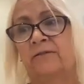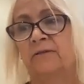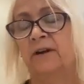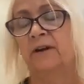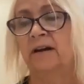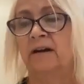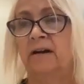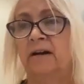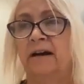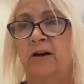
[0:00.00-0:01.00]
also
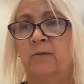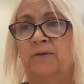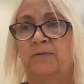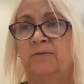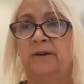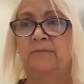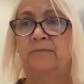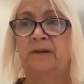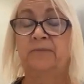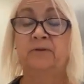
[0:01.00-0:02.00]
helped with
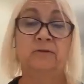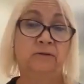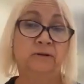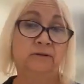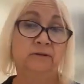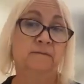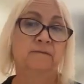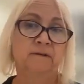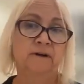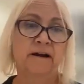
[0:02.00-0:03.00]
people who are
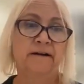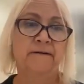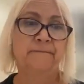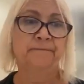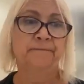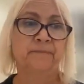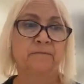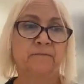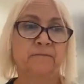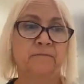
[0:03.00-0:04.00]

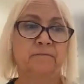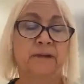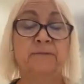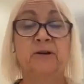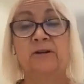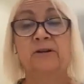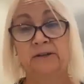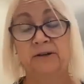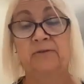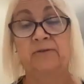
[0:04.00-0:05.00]
maybe going to
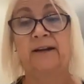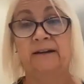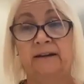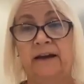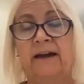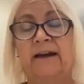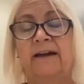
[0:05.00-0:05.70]
be donating